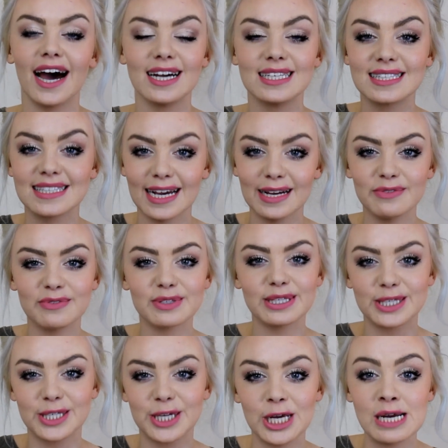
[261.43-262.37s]
I saved
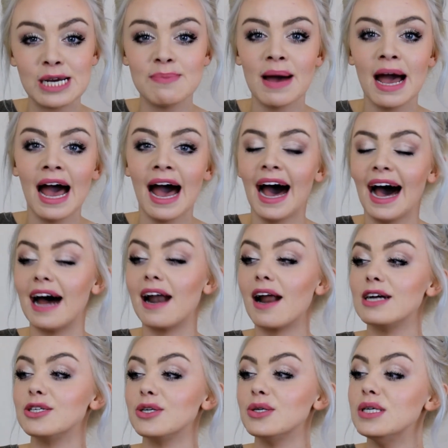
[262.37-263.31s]
the tube and
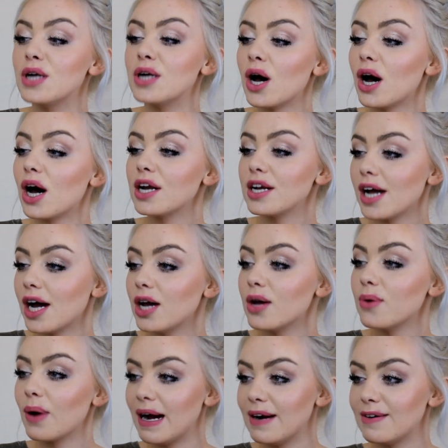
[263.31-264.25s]
I do not
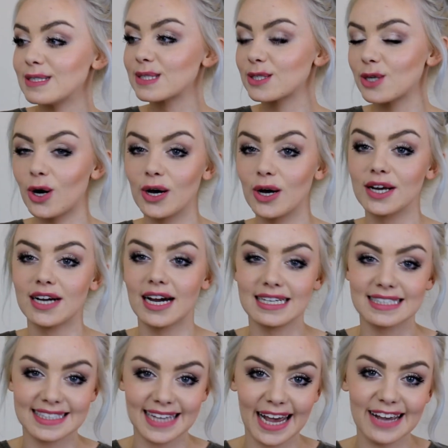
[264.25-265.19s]
know where it's gone.
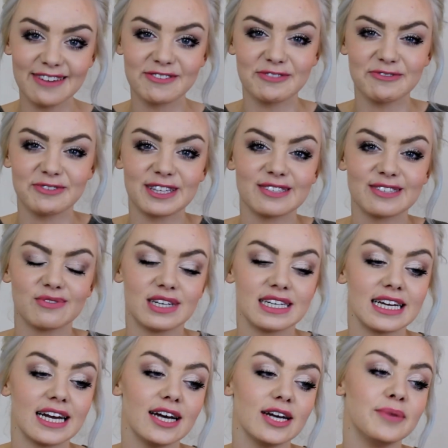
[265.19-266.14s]
I saved it for this
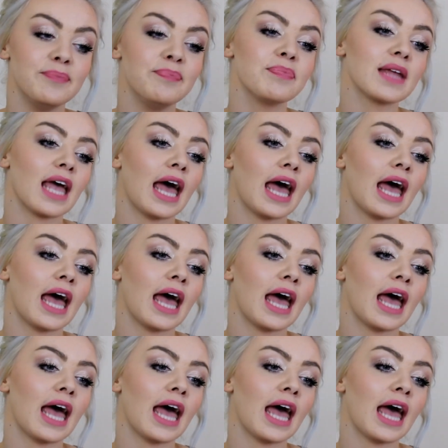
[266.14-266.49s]
video